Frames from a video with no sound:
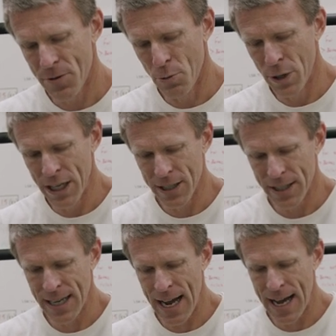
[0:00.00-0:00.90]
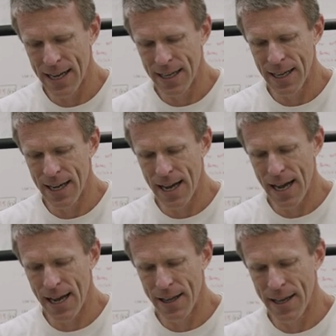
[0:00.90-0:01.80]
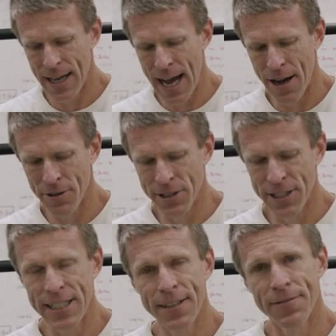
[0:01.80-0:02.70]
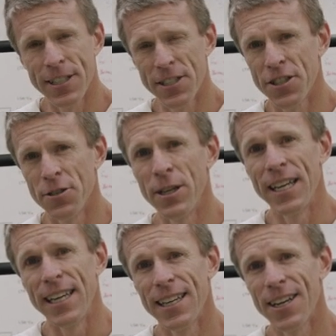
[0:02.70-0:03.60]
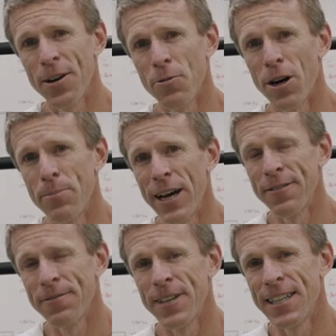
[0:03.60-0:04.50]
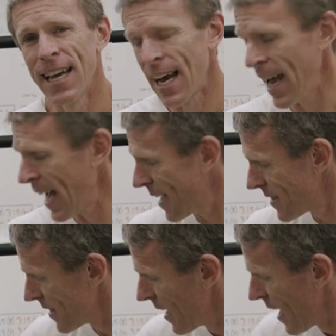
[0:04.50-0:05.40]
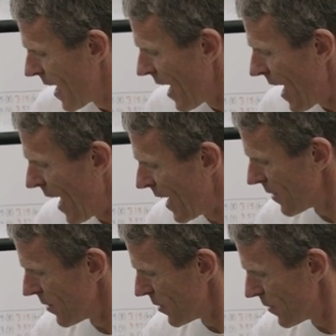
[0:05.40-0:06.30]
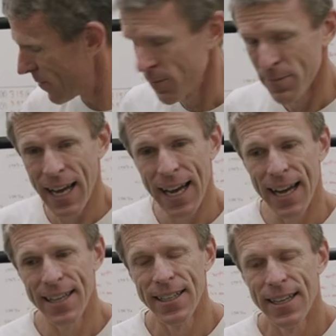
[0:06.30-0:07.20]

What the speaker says: we looked at how stiff this should be and what benefit that has, and learned from that